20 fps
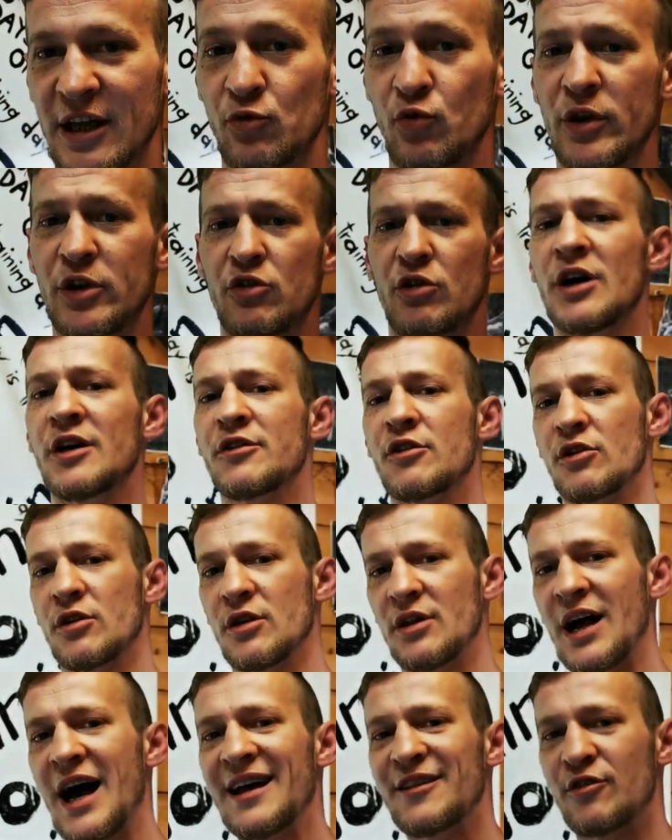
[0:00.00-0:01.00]
And when you're under
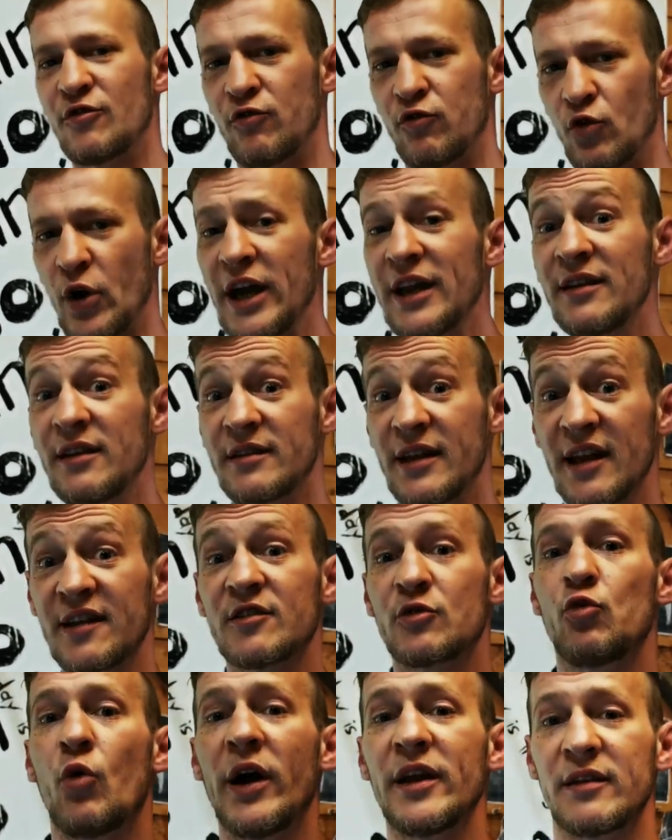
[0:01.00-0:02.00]
a lot of weight,
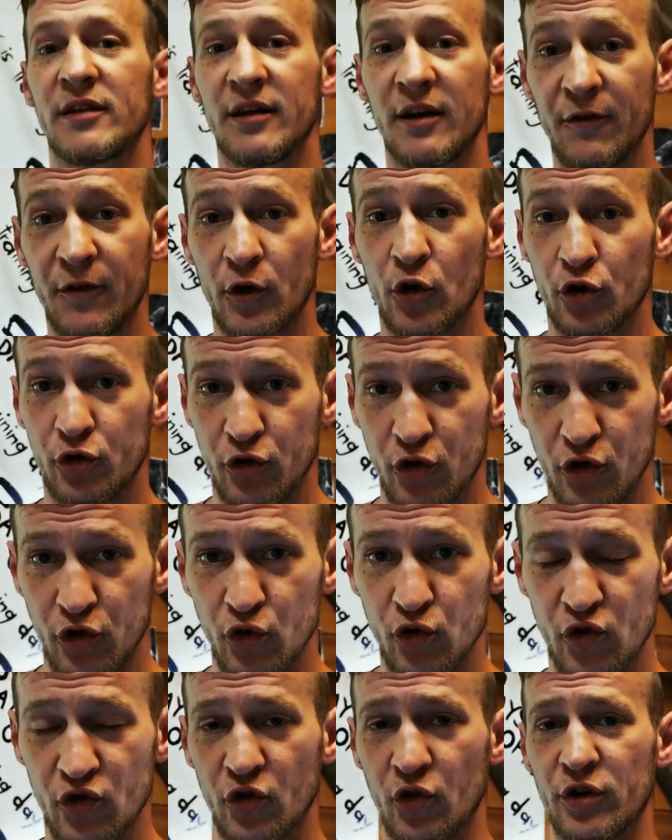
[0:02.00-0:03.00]
that's quite difficult to
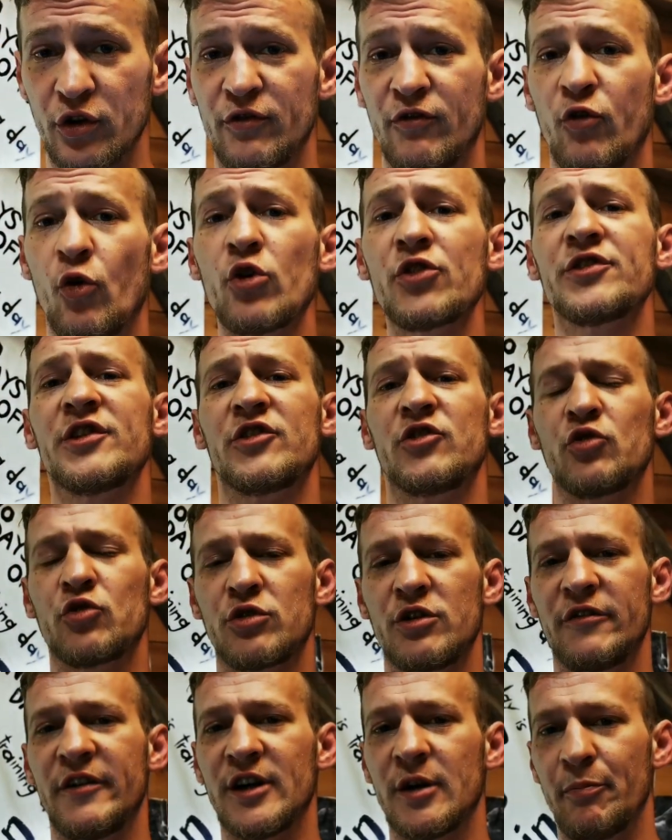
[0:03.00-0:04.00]
do. So it forces you
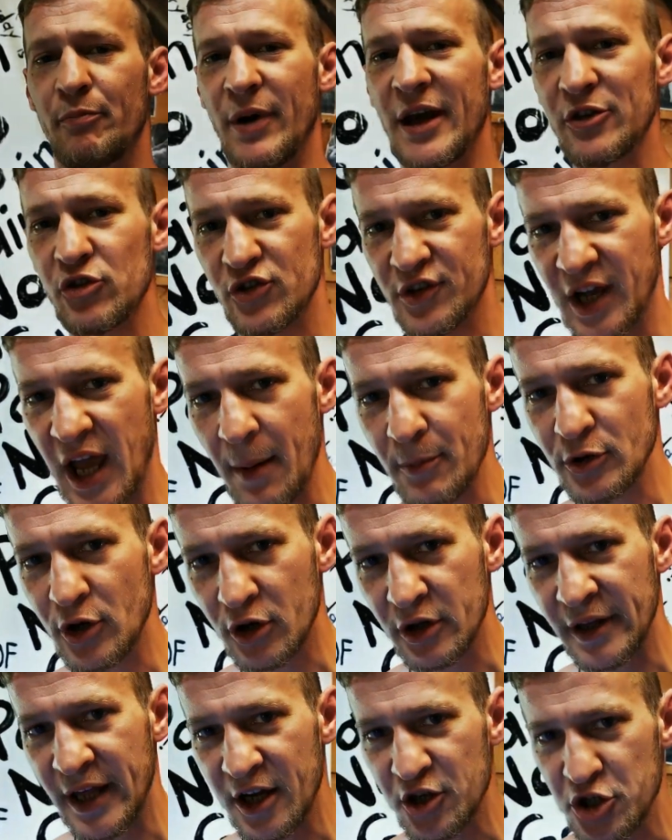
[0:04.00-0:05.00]
to develop better
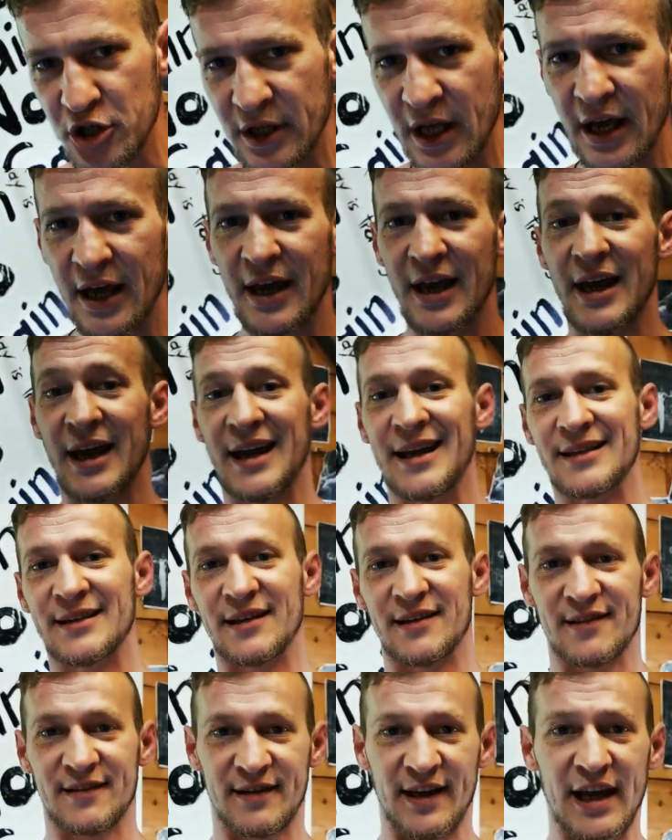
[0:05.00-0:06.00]
scapular connection and
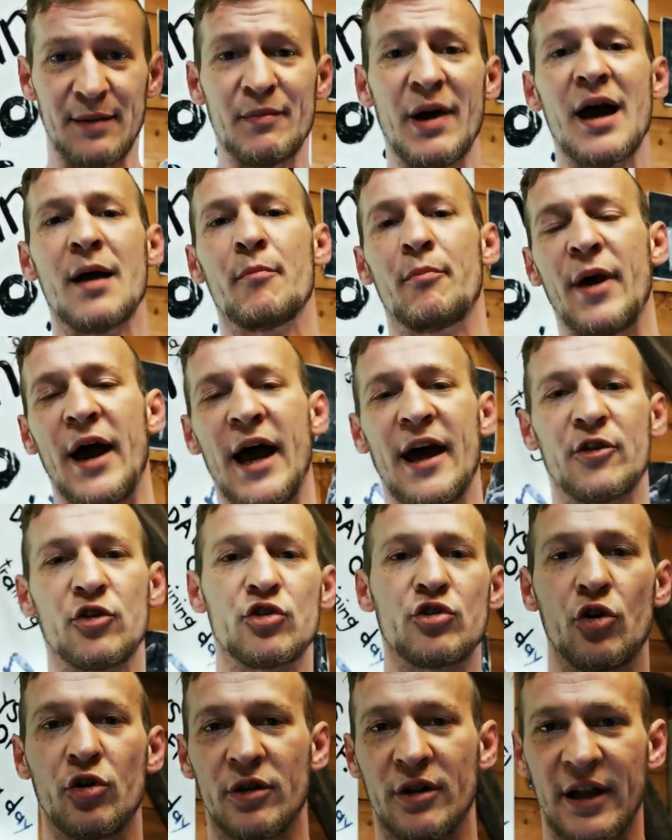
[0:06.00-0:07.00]
the same
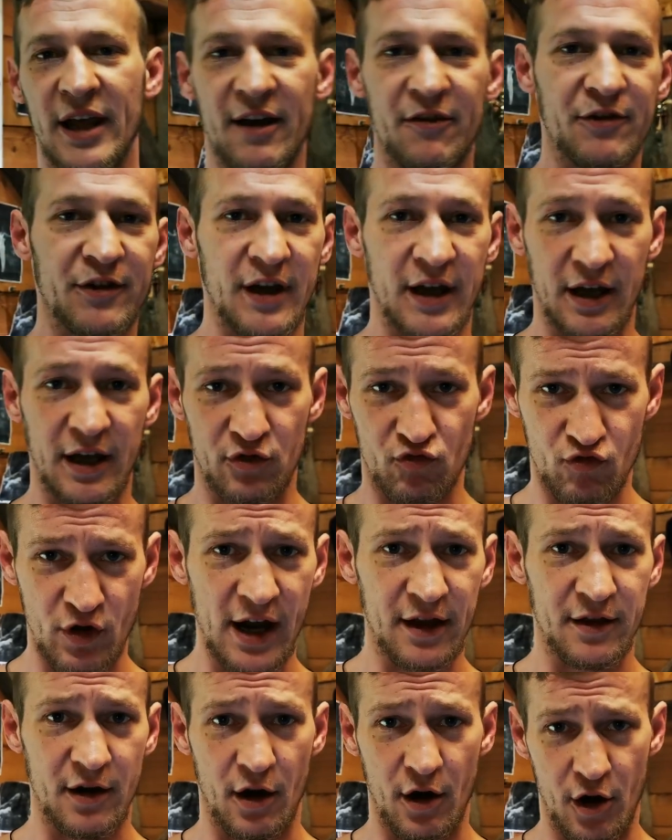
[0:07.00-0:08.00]
pattern on left and right